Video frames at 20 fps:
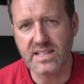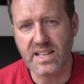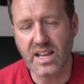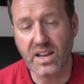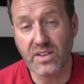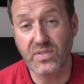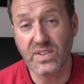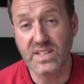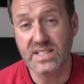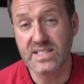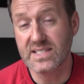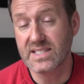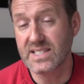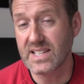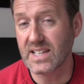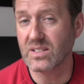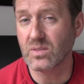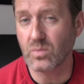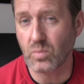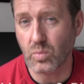Now, if it
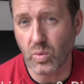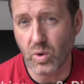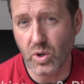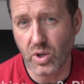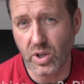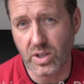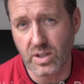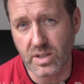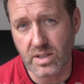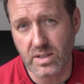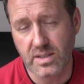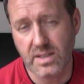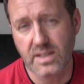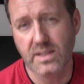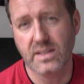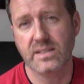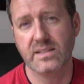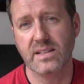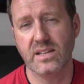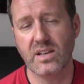didn't work,
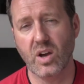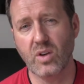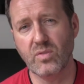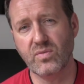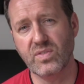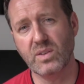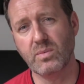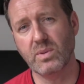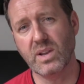then hopefully